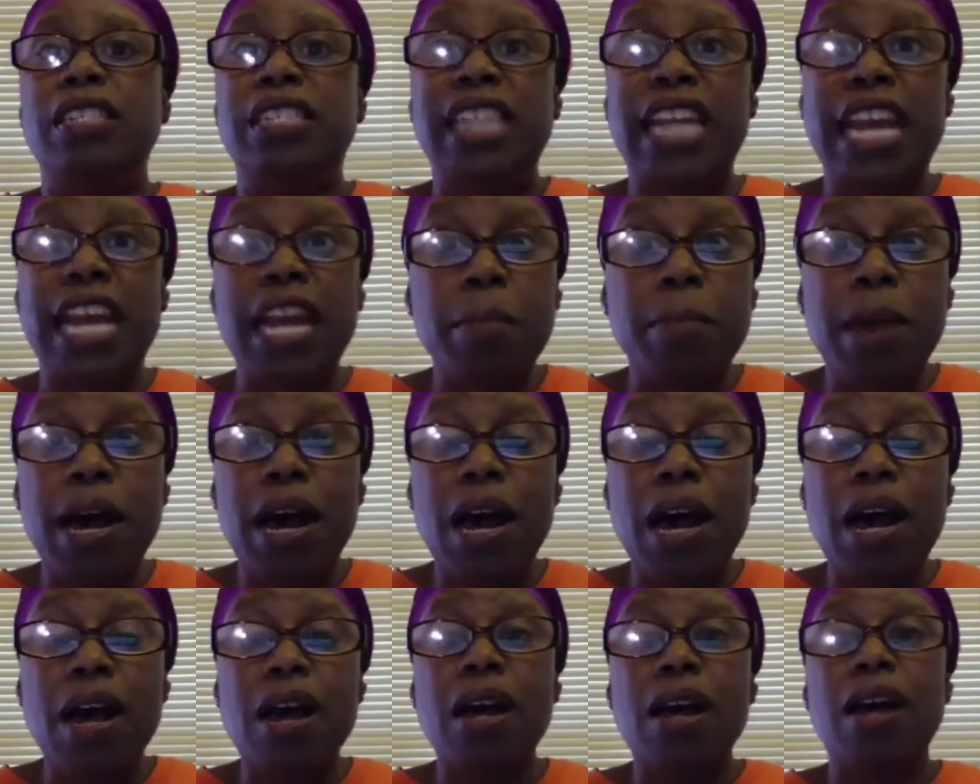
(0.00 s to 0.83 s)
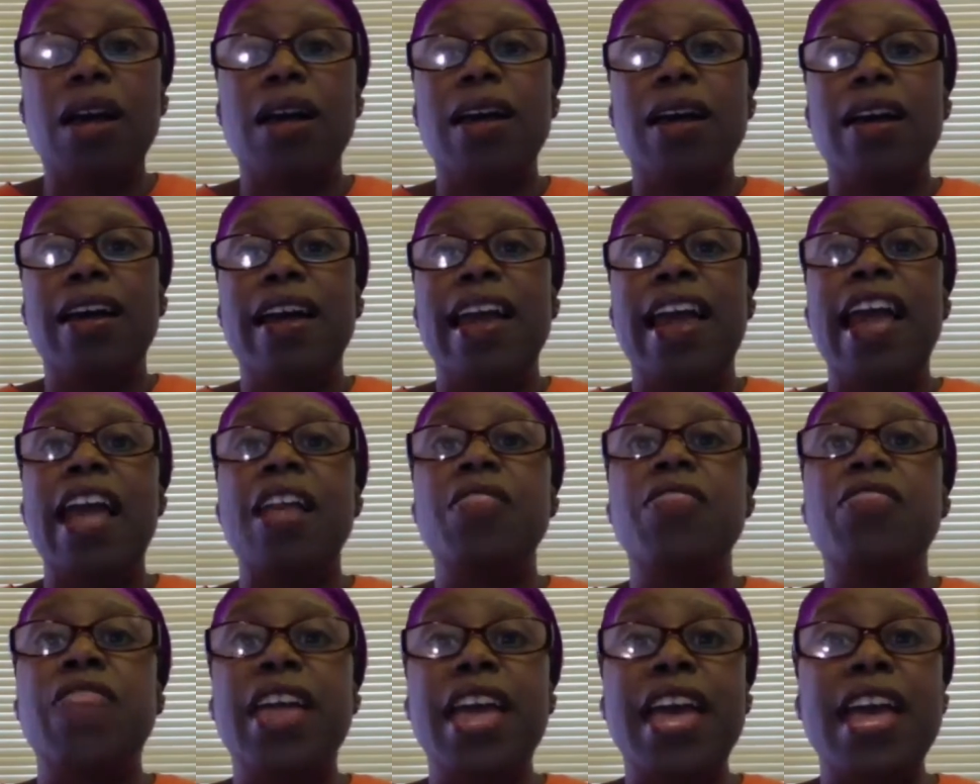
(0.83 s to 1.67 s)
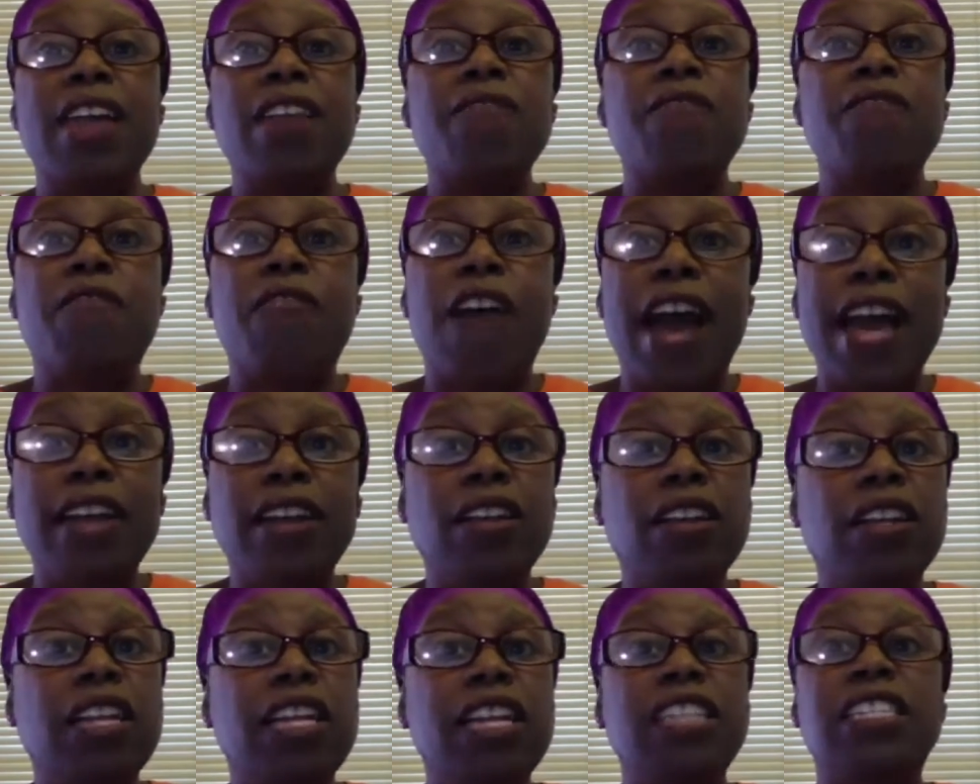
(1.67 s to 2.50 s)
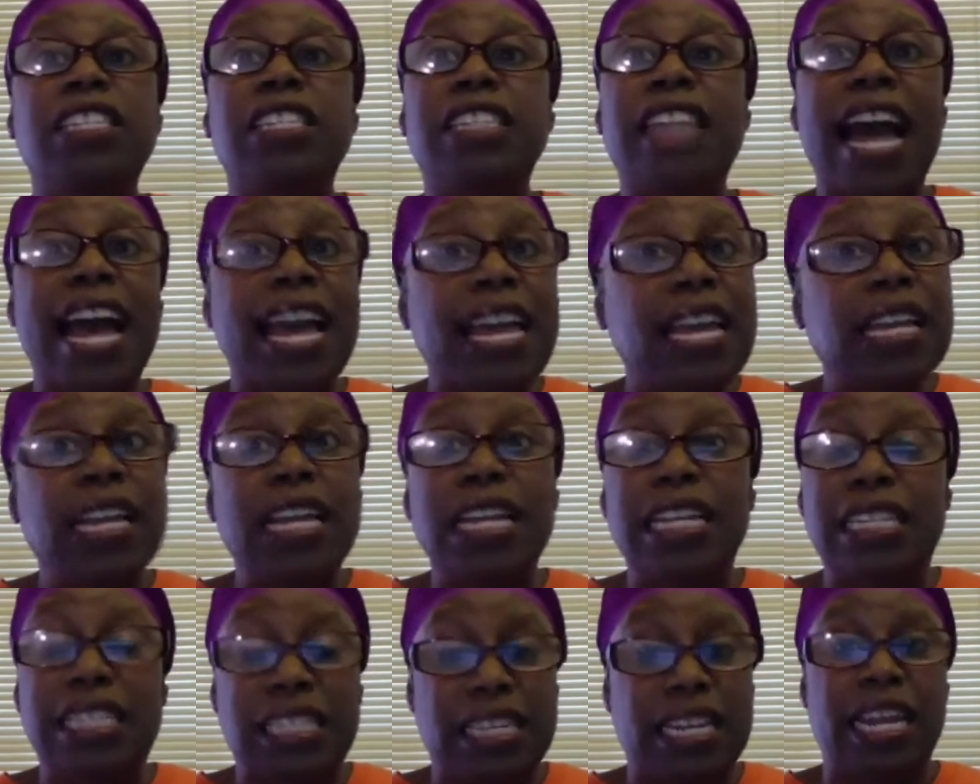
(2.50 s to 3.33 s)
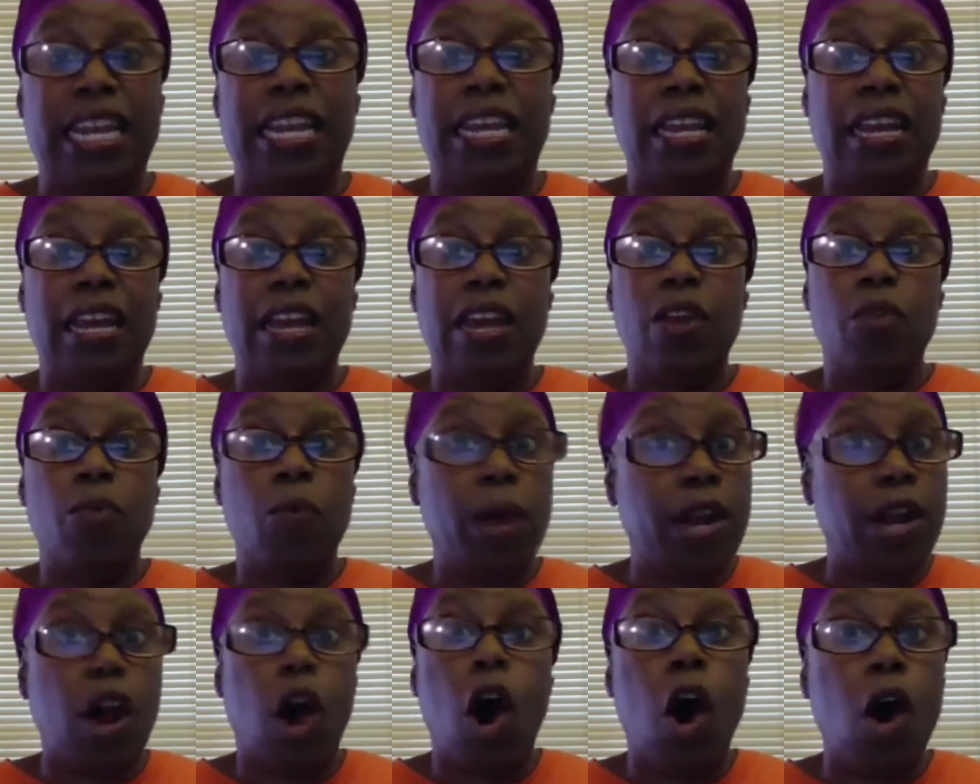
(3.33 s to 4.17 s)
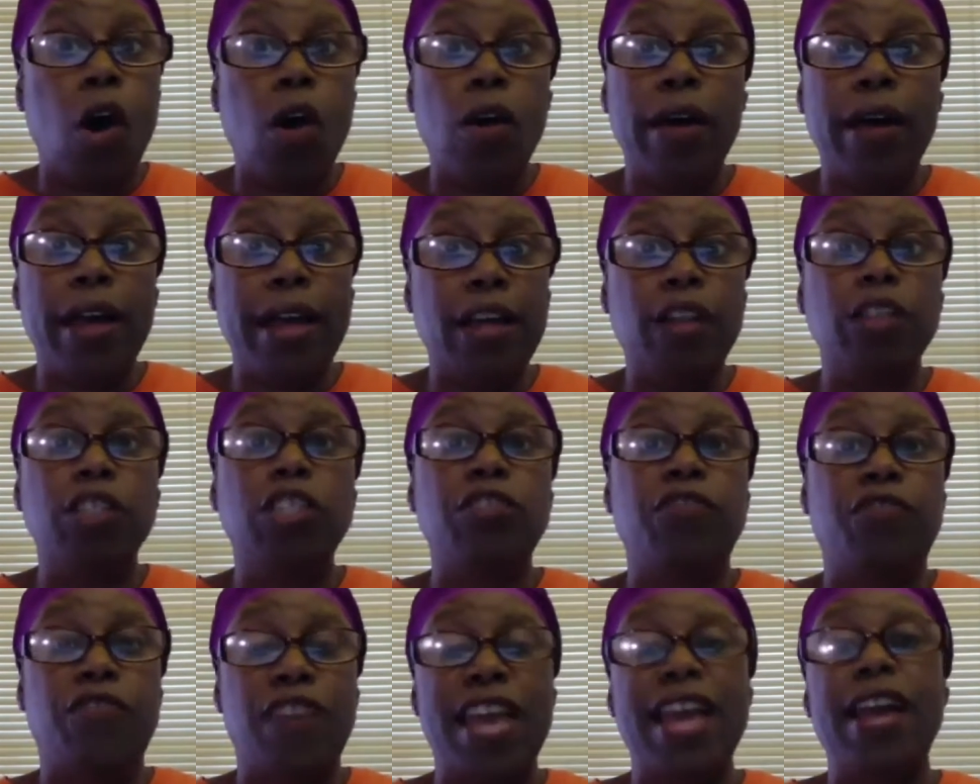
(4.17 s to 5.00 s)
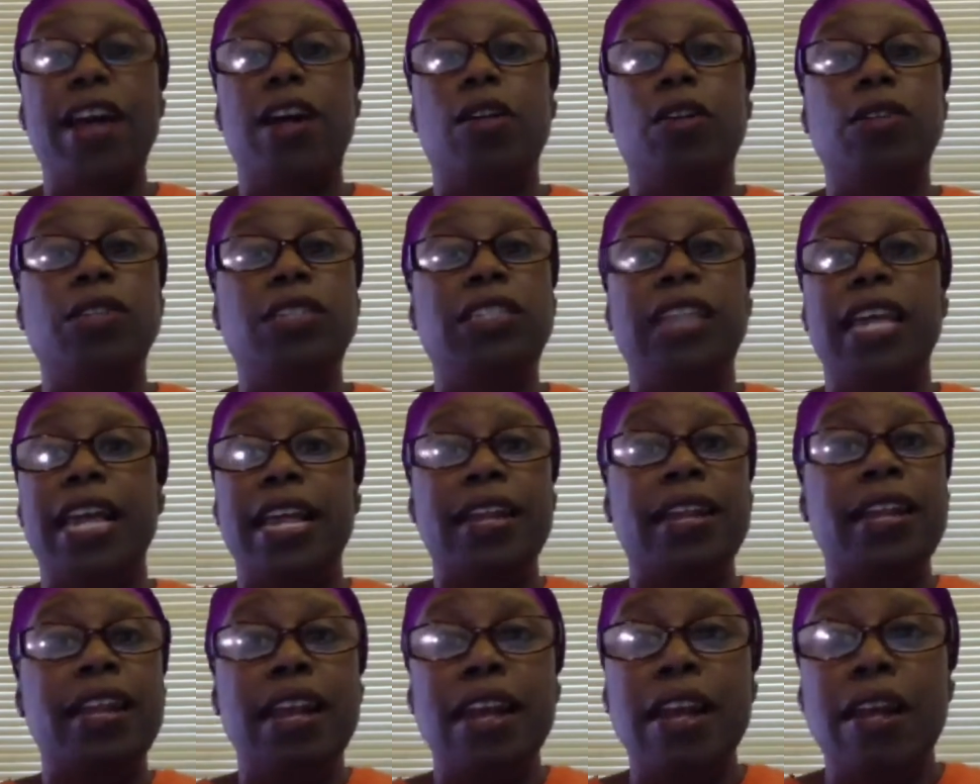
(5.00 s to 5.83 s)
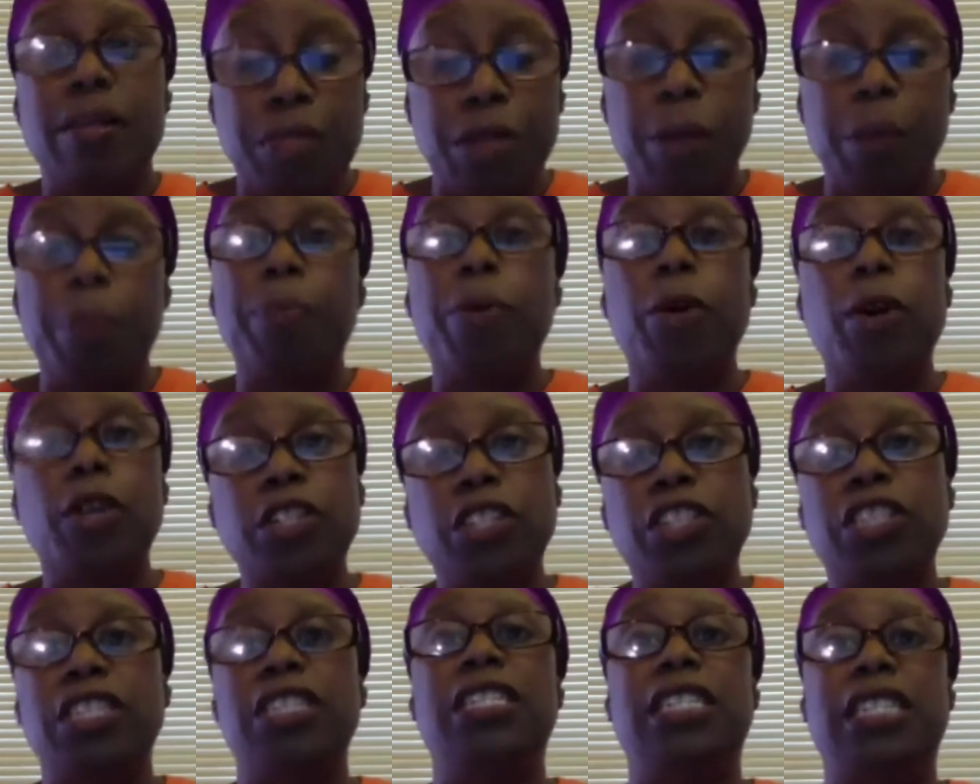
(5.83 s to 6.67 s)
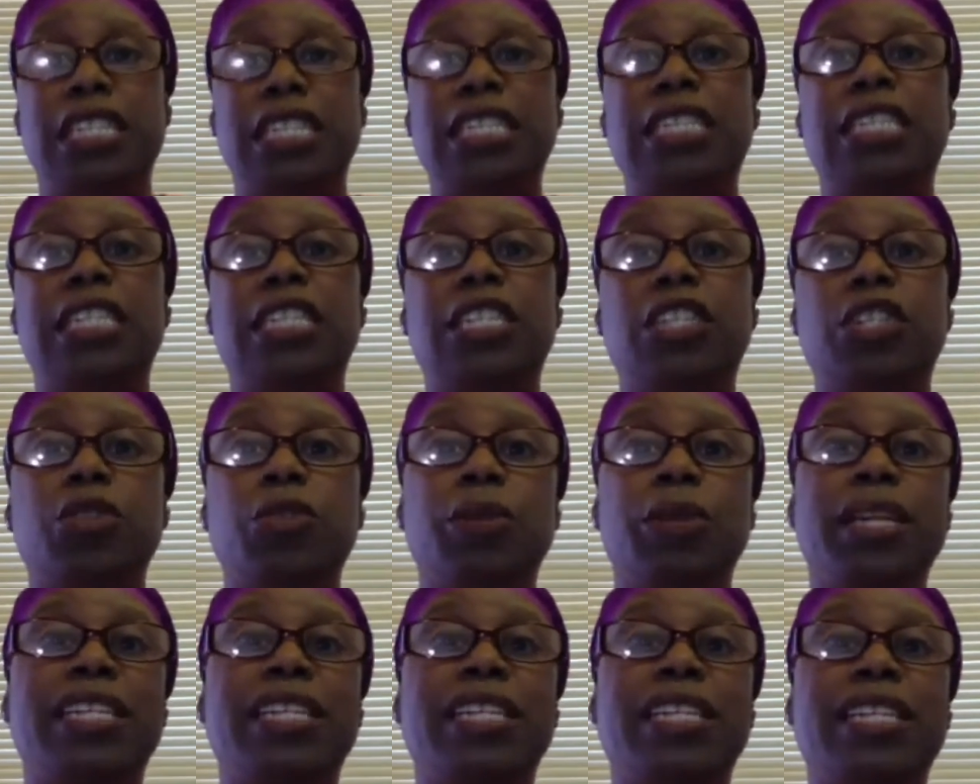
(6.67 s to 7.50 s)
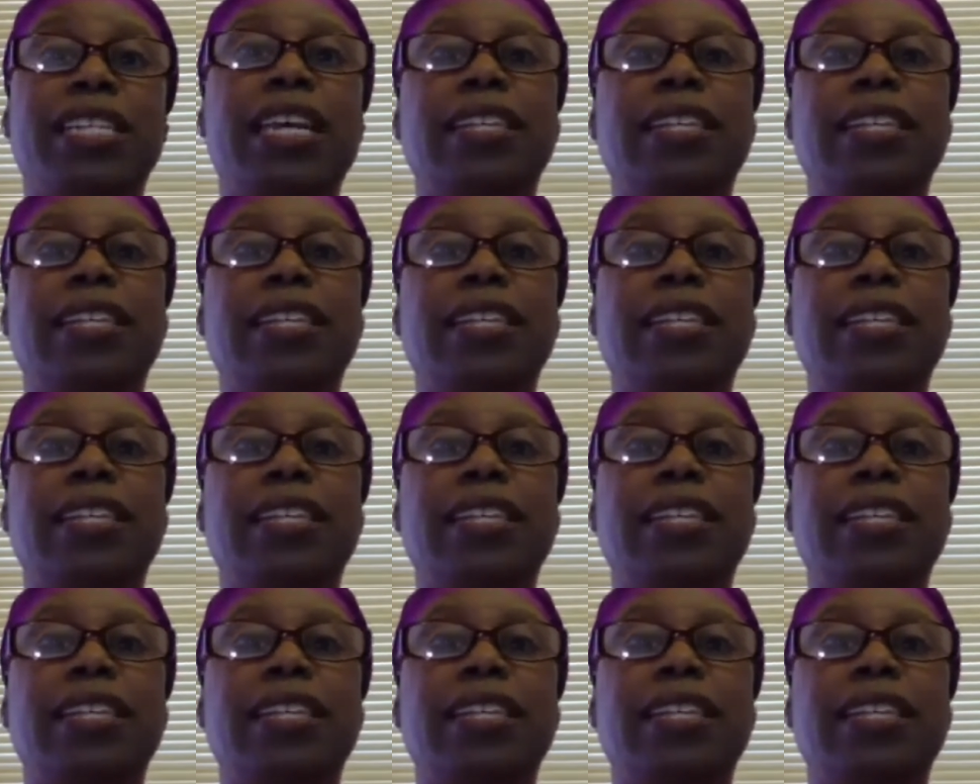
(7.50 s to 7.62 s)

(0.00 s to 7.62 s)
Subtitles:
stigma, and then finally silencing. When all else fails, then the person ceases to